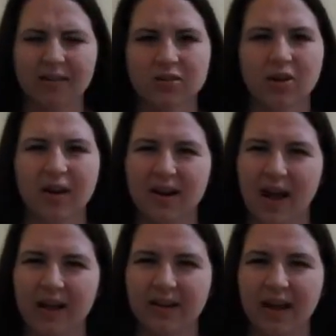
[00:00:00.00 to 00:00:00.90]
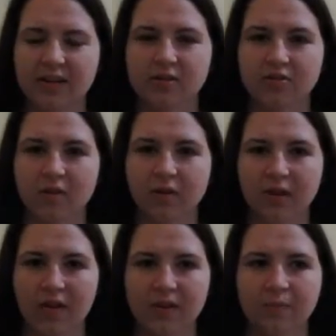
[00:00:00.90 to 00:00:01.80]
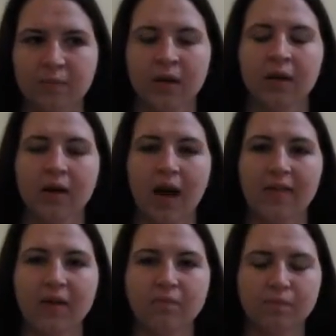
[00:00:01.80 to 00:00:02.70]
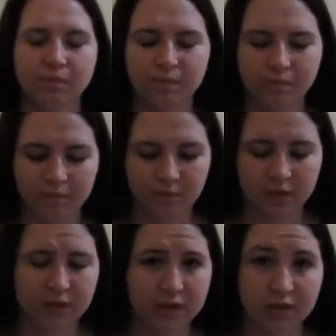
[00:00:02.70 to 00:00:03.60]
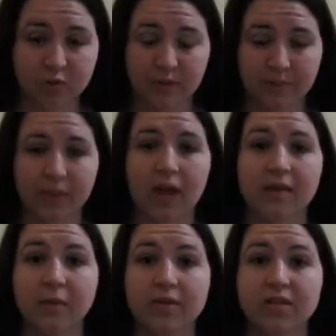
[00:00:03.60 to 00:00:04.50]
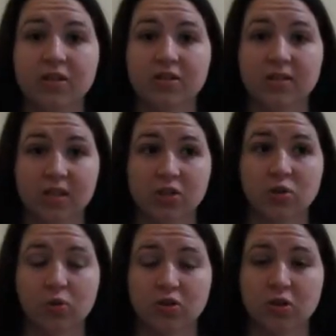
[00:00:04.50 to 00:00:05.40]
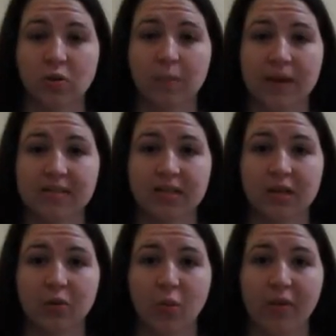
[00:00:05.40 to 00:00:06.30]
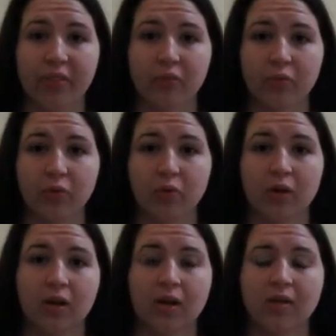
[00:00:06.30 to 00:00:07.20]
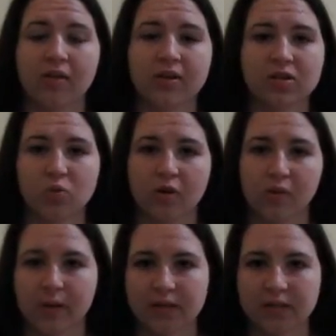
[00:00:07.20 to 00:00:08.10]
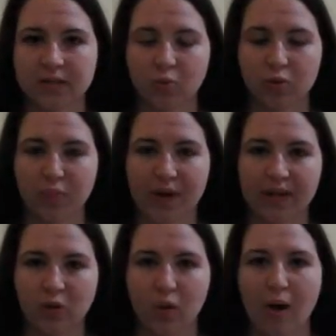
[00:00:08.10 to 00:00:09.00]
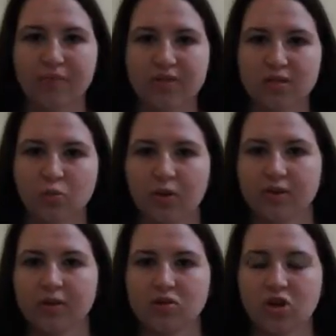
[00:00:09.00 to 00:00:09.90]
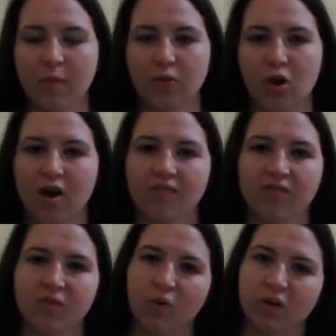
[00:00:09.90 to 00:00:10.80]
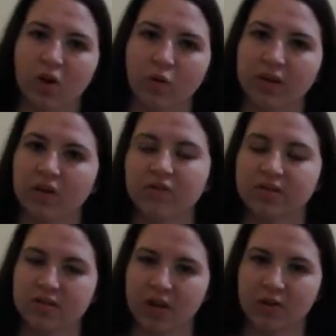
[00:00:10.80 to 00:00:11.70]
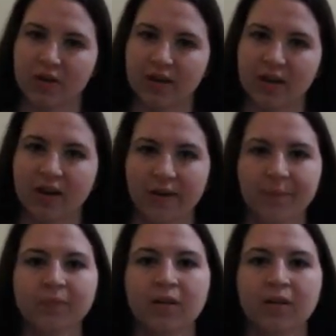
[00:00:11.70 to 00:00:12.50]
started at 9 and ended around 11, and then, excuse me, then we did a city tour. So we basically went through, this is where the buses will pick you up, this is where they'll drop you off. If you want to go here, this is how you get here.